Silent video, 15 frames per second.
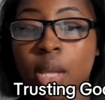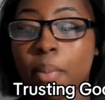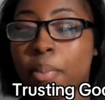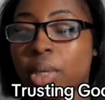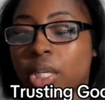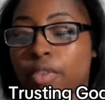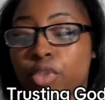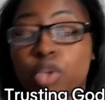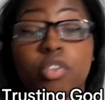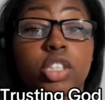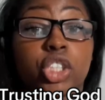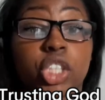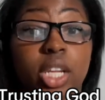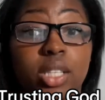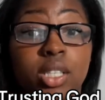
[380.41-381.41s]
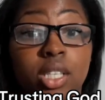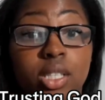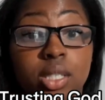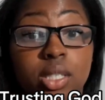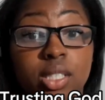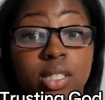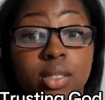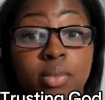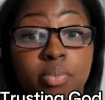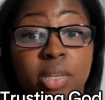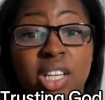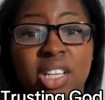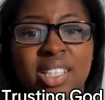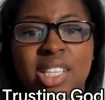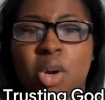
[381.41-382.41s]
But if you reject this
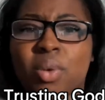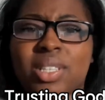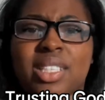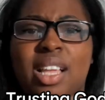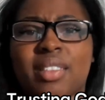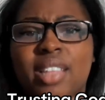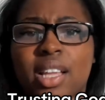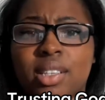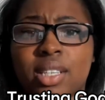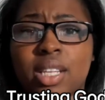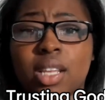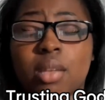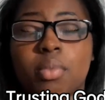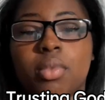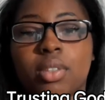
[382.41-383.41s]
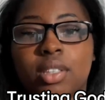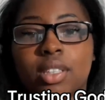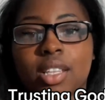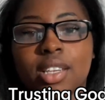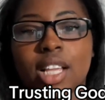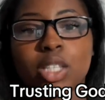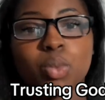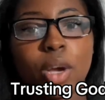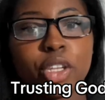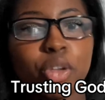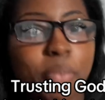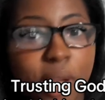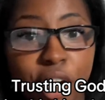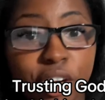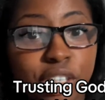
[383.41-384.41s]
because, oh, it's not that deep, then that's why you
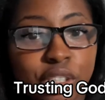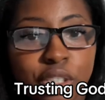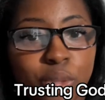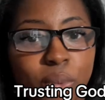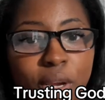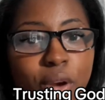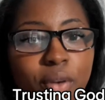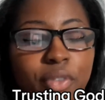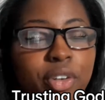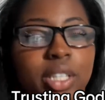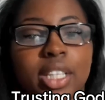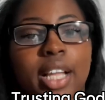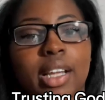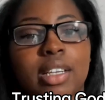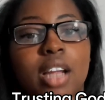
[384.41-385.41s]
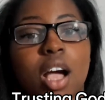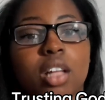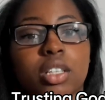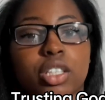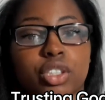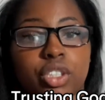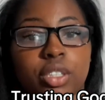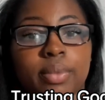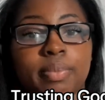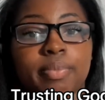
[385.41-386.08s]
perish as well for lack of knowledge.